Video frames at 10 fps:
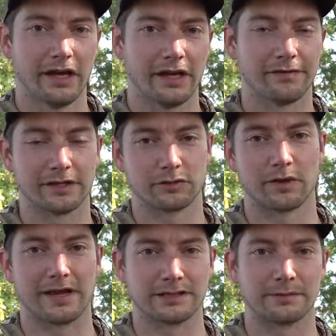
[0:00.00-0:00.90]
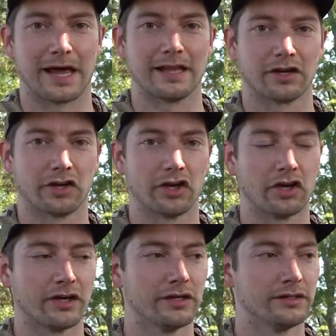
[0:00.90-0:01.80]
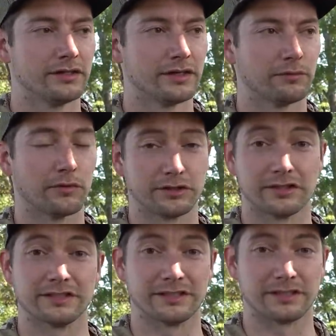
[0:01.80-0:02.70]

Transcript: if this one ends up not looking good, but we still see